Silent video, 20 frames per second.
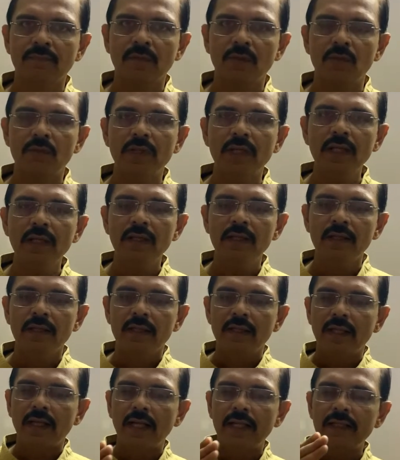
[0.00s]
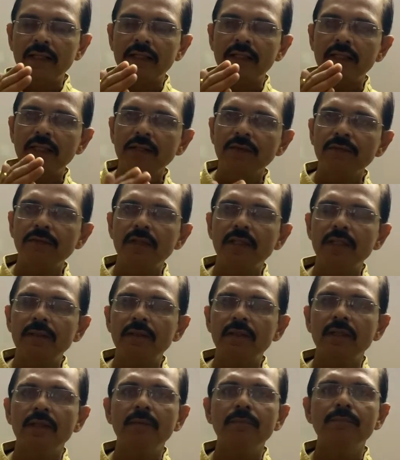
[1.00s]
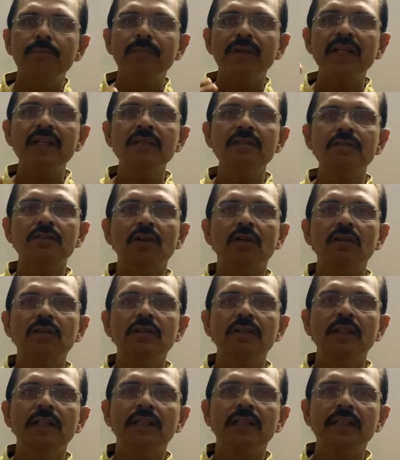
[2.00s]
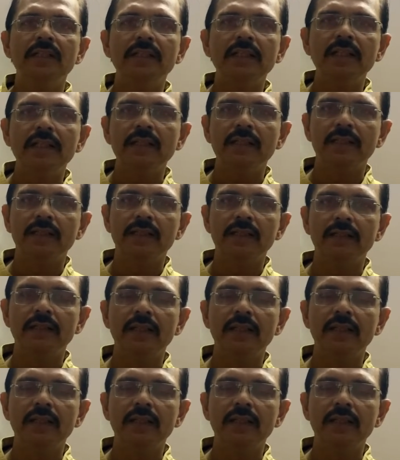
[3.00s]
okay. And if it imprints on the DNA,